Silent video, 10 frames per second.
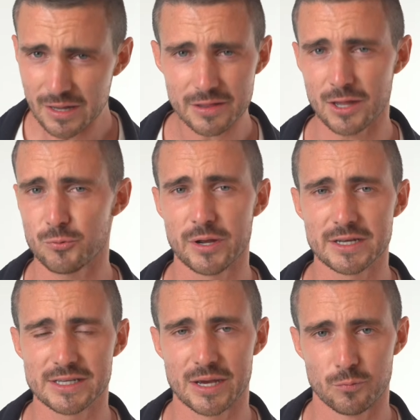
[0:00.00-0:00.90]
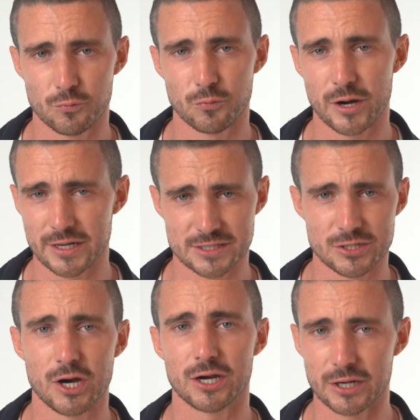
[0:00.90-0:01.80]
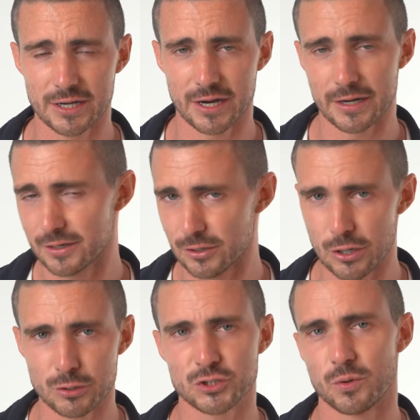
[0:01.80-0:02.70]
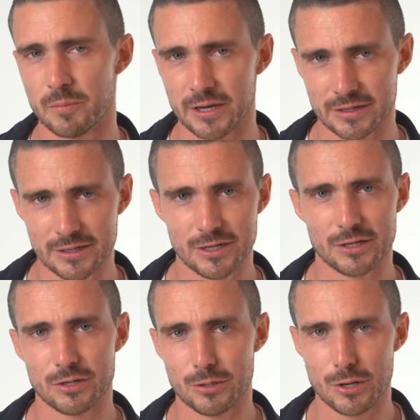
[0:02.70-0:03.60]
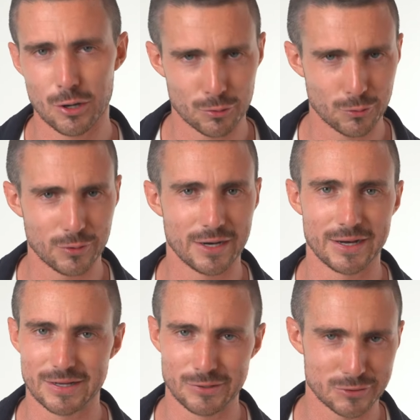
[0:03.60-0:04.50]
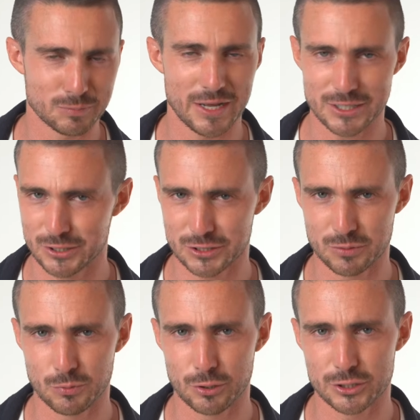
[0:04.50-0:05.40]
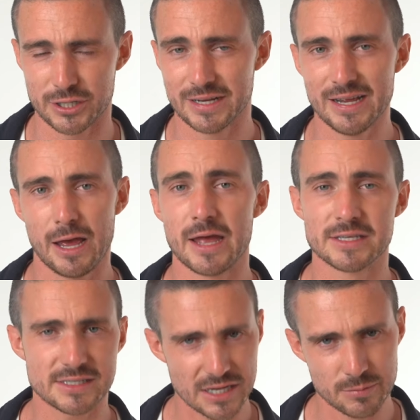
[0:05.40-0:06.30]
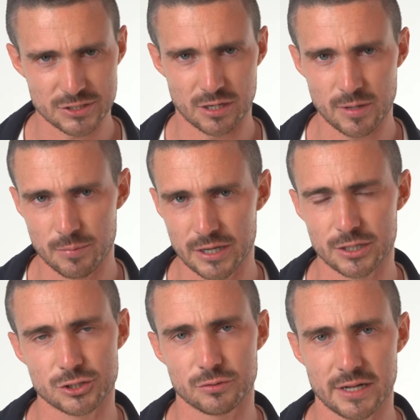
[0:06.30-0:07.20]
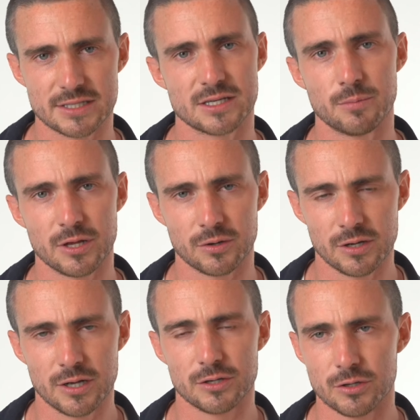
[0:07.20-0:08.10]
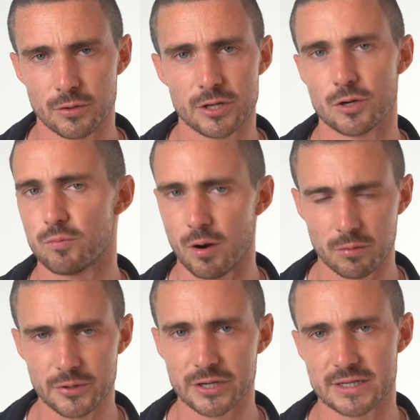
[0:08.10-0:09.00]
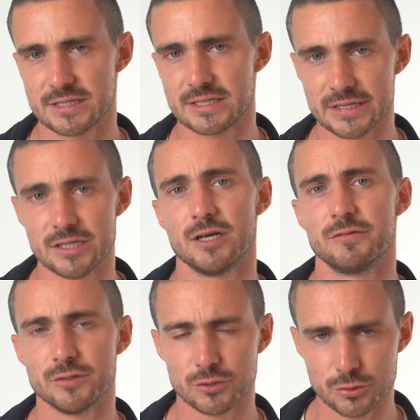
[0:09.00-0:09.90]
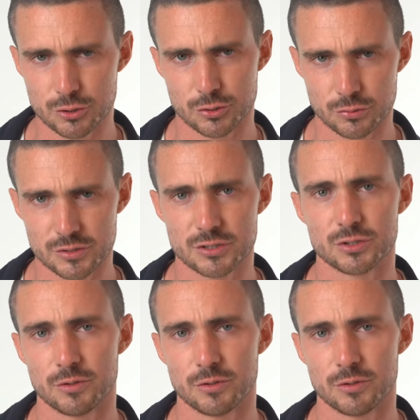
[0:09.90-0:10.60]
that 3 ATM rating is not going to cut it. No swimming, no splashing, submersion, and steam is going to be a big issue. That's something that you're probably going to see if you do choose to